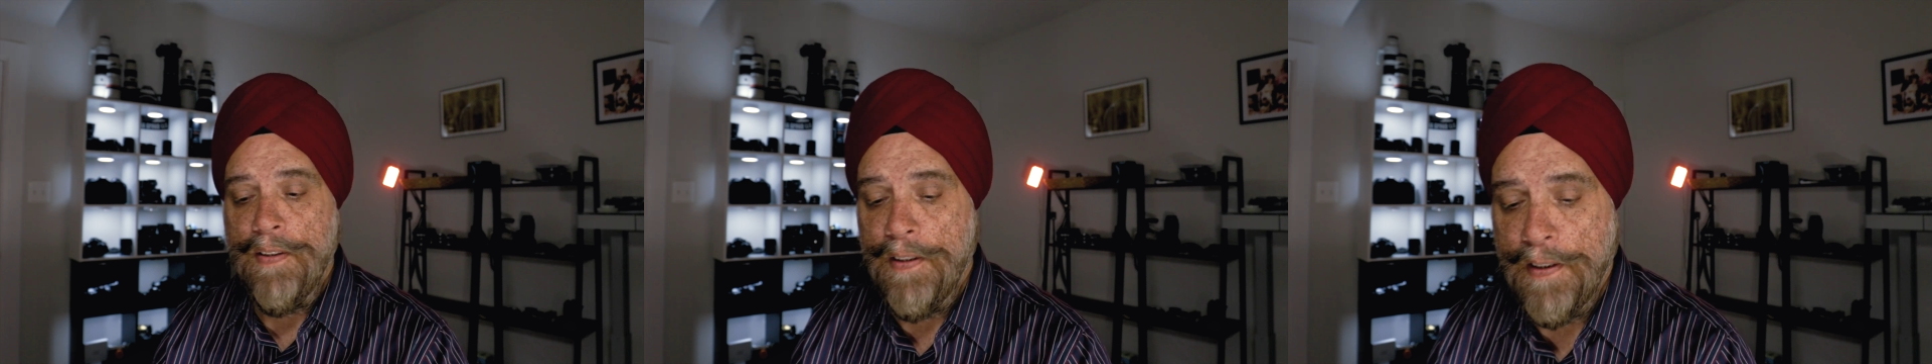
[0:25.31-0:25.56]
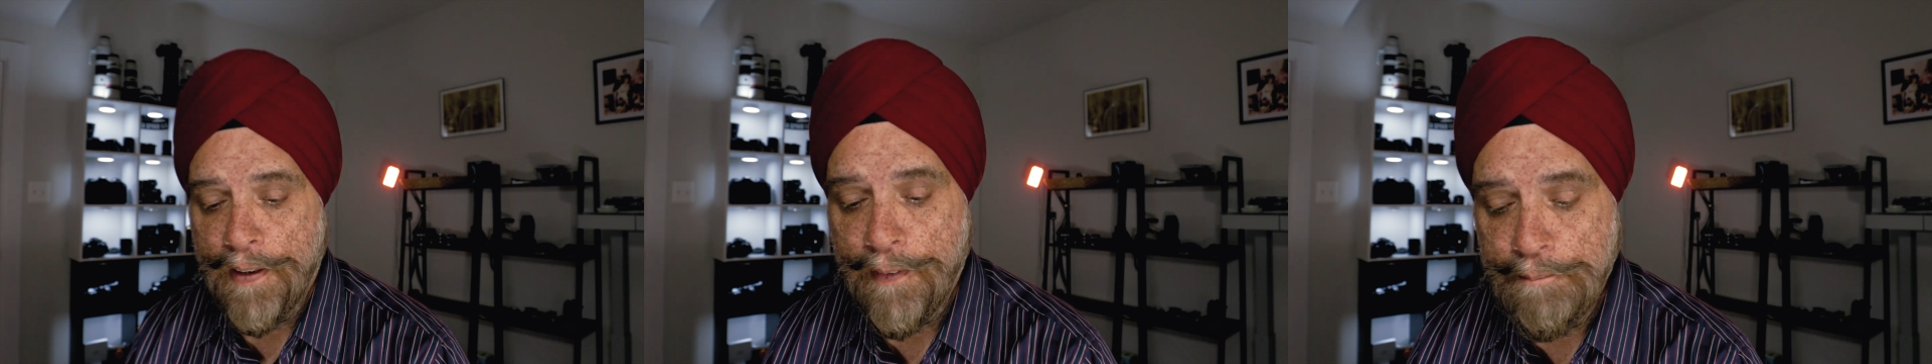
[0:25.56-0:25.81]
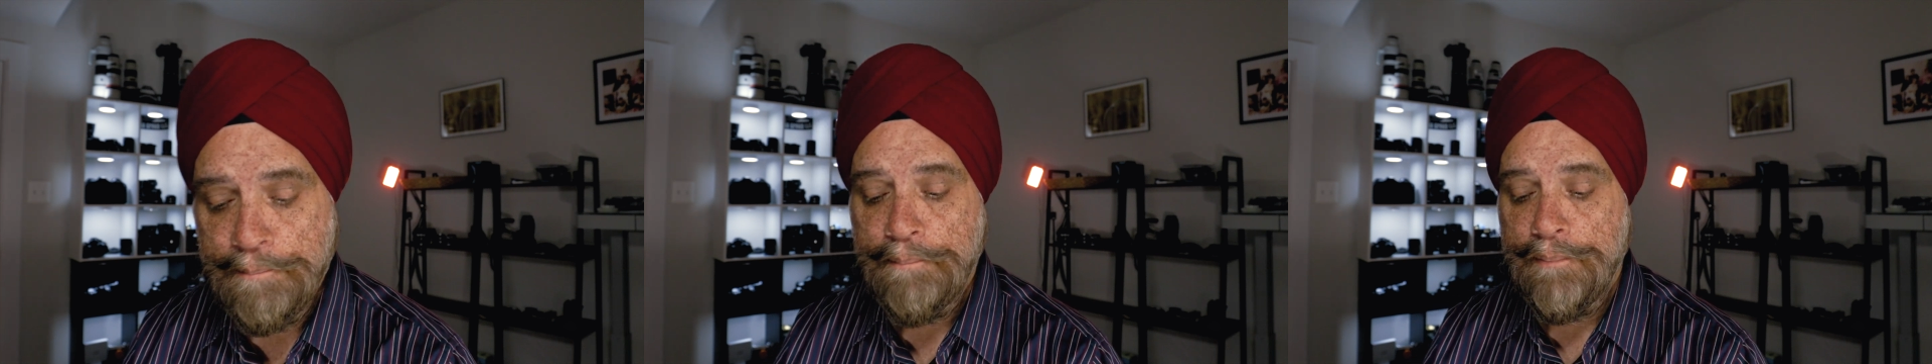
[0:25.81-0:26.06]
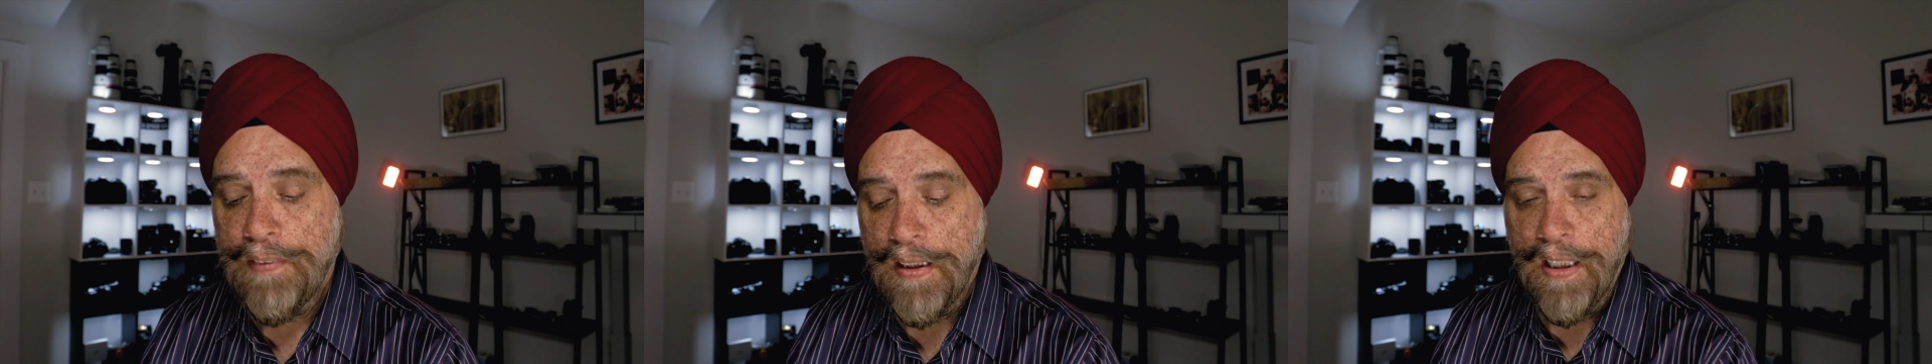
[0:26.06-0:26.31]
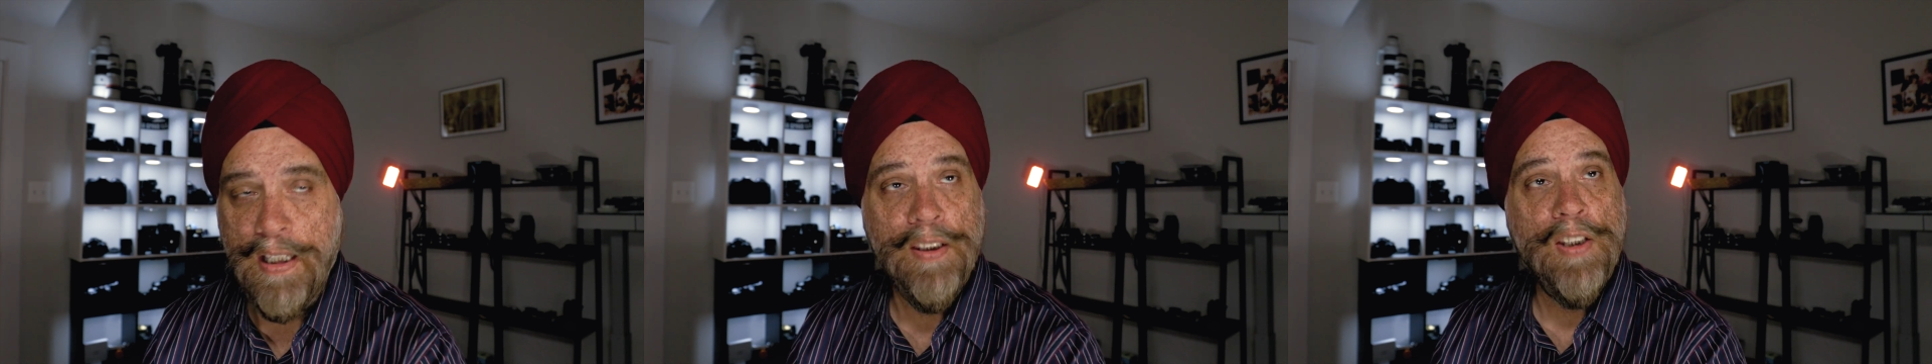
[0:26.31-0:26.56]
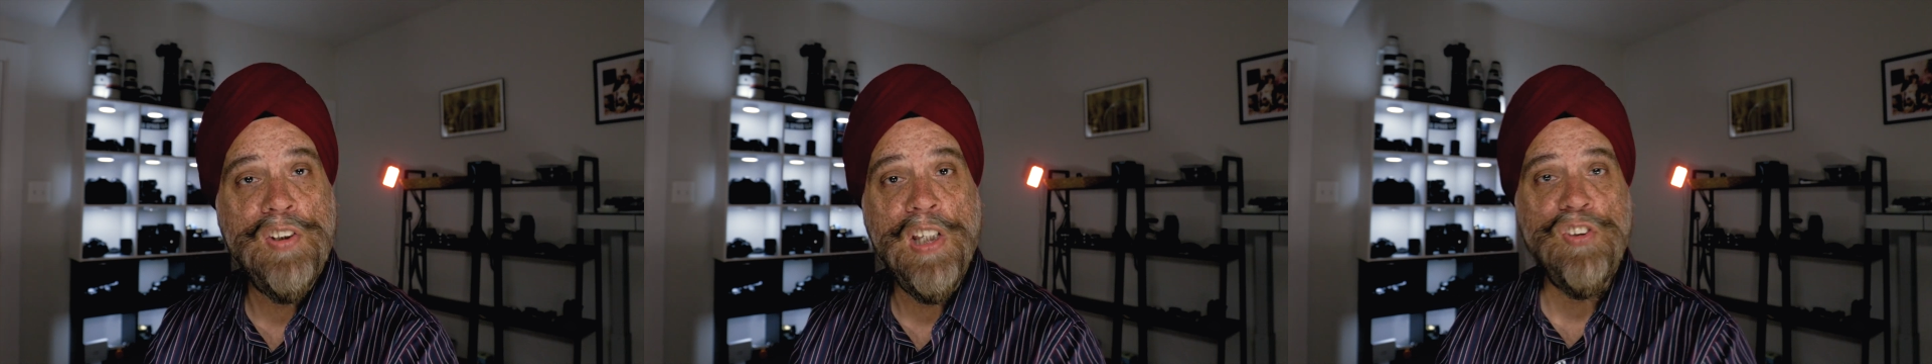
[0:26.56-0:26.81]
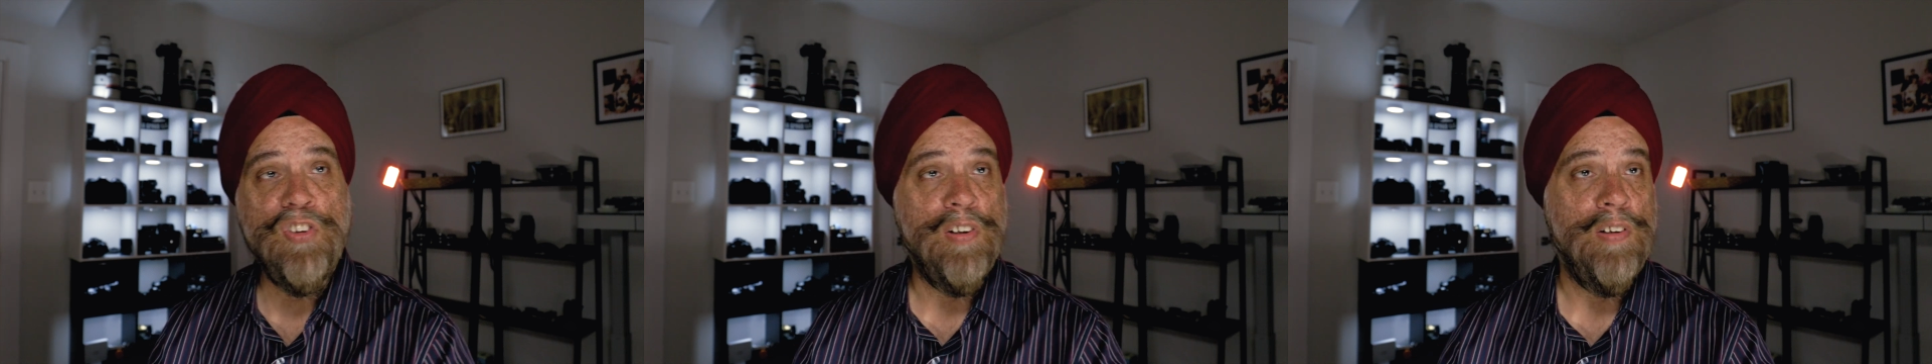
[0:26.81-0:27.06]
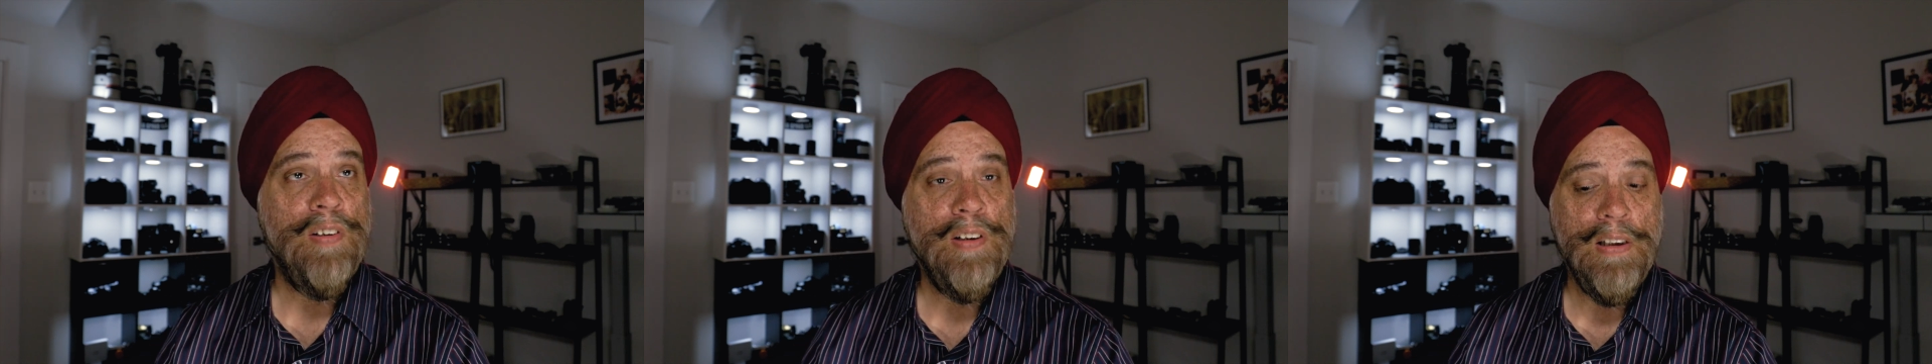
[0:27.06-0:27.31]
um, and the sensor.
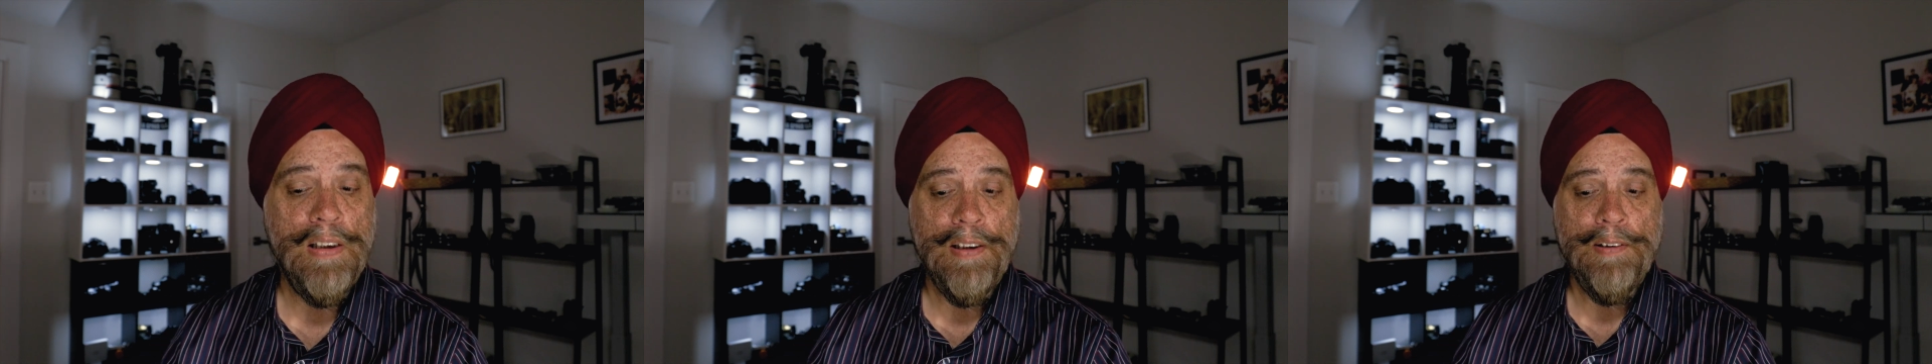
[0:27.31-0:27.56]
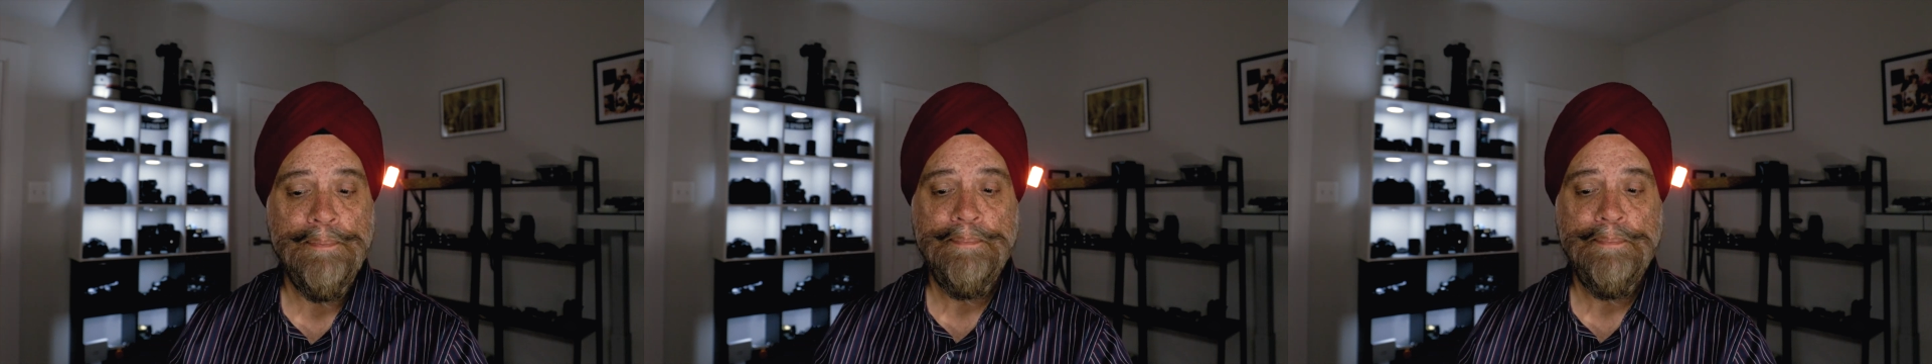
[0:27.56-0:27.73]
Um,